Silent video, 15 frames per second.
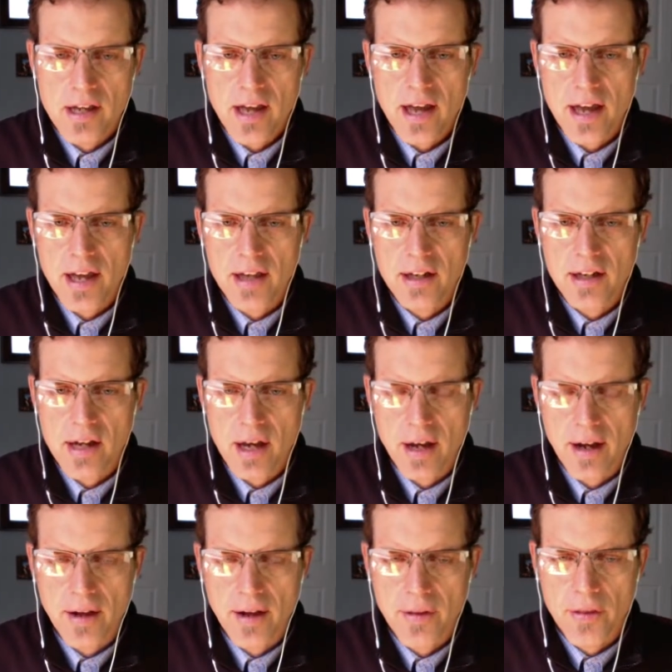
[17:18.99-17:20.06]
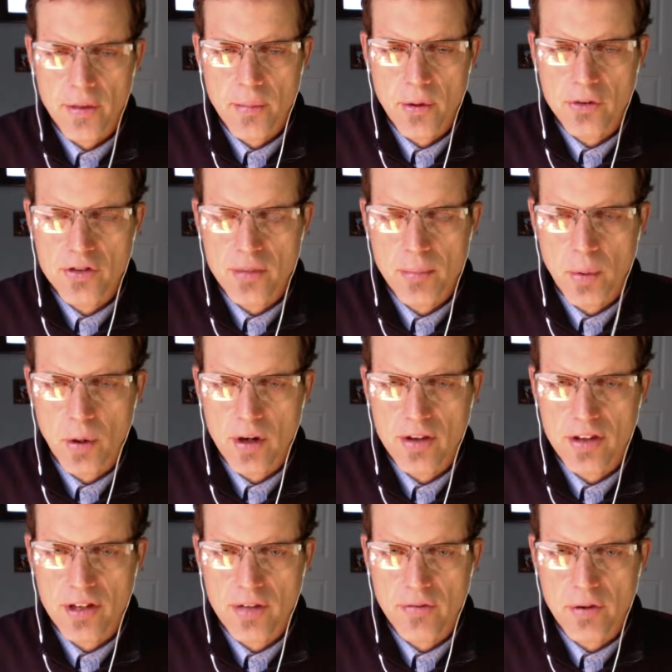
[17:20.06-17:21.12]
And the most important
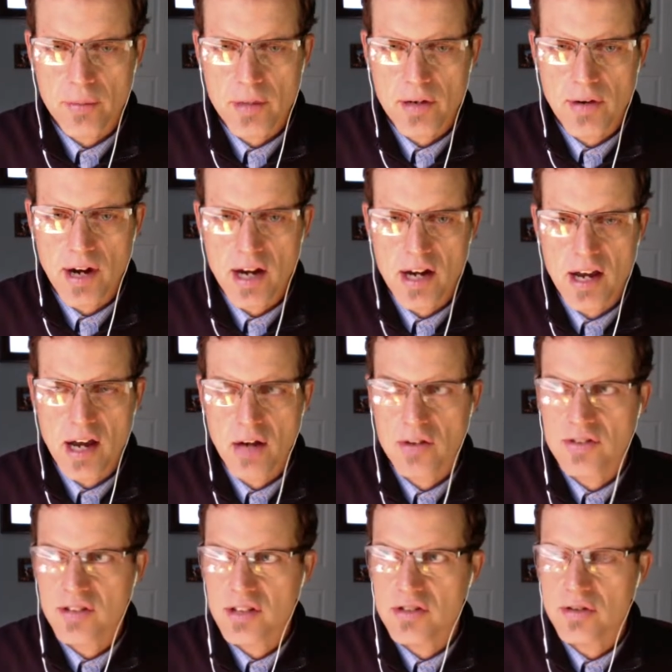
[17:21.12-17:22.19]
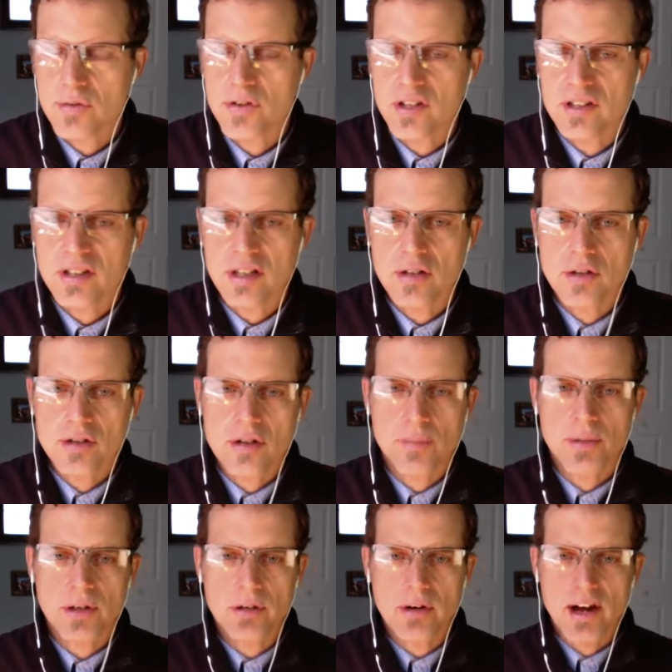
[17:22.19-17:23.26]
thing for me right now is that you've continued to
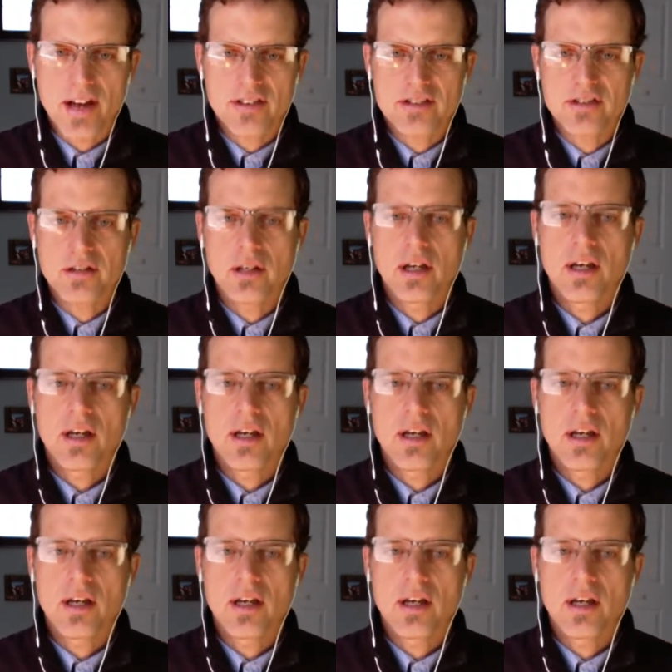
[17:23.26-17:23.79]
progress